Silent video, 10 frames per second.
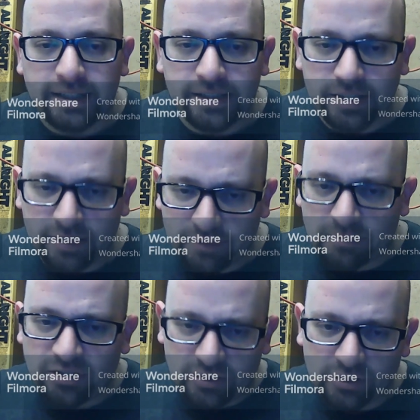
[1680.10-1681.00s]
easier if
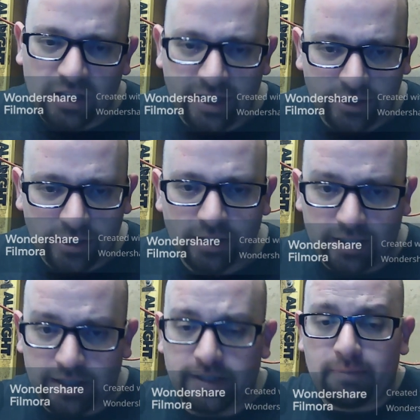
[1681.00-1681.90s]
I'm a little lighter
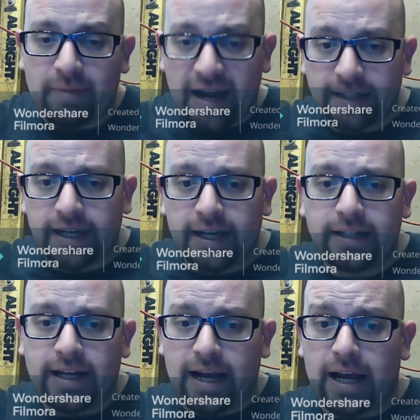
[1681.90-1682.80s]
in the back
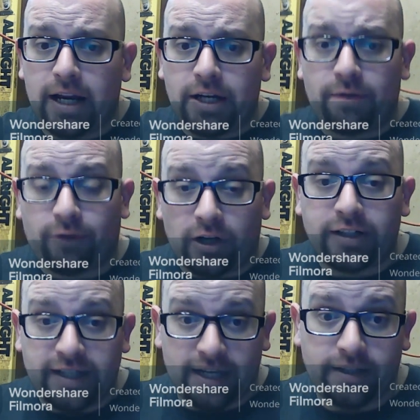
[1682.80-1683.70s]
end and the
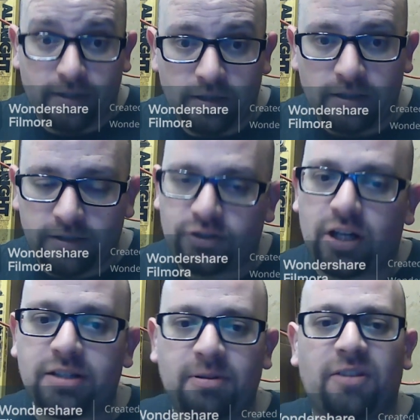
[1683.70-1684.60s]
front end.
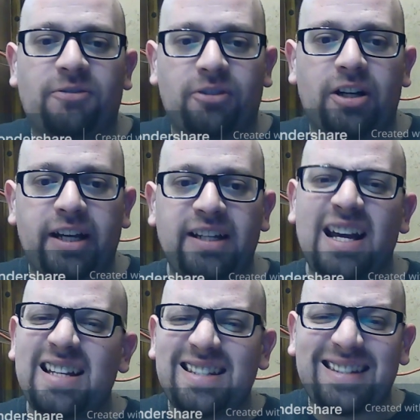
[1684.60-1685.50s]
Trust me, the front end
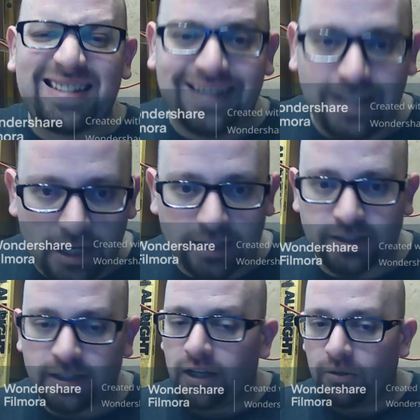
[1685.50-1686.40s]

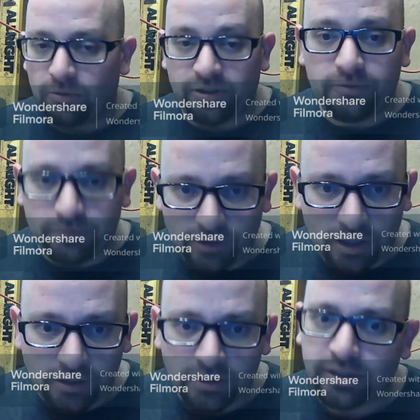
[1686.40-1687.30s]
sucks. When you
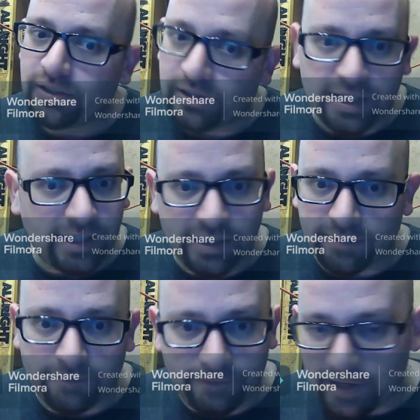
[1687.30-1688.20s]
fall, you can't get
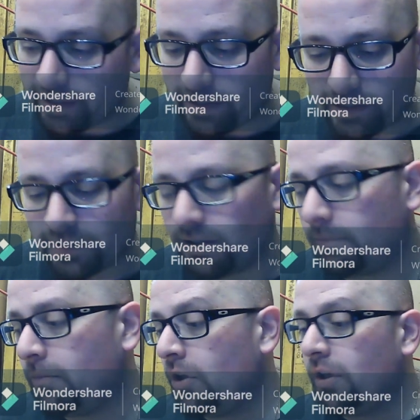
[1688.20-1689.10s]
your fat ass
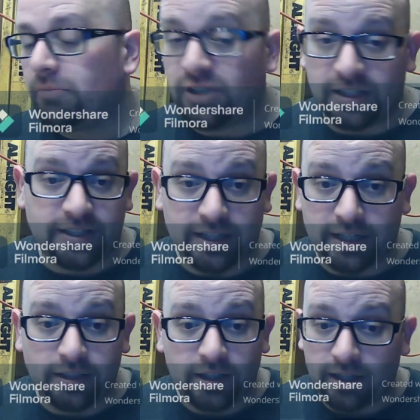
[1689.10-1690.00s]
up. Just
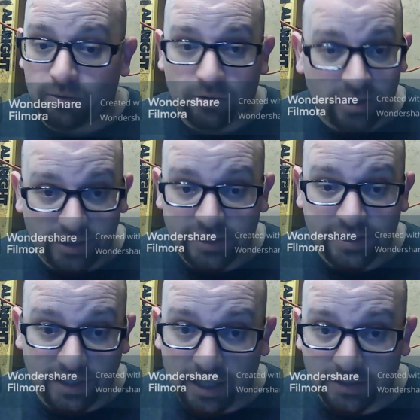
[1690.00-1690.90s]
saying, it really
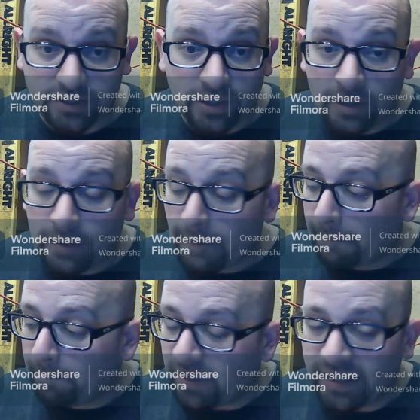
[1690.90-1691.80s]
sucks.
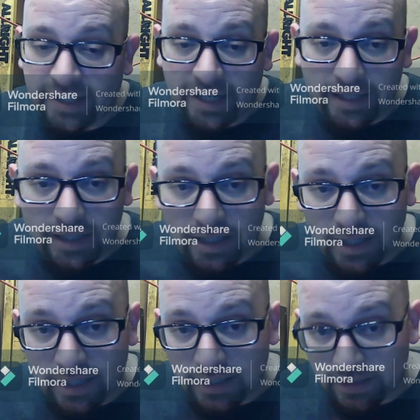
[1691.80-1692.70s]
But again,
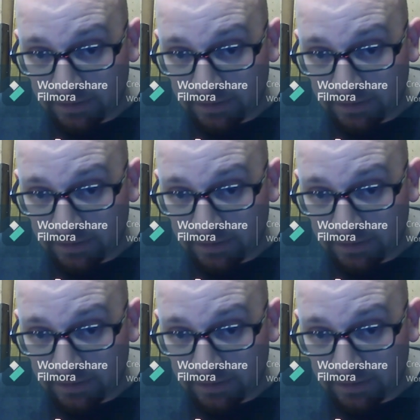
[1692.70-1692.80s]
uh,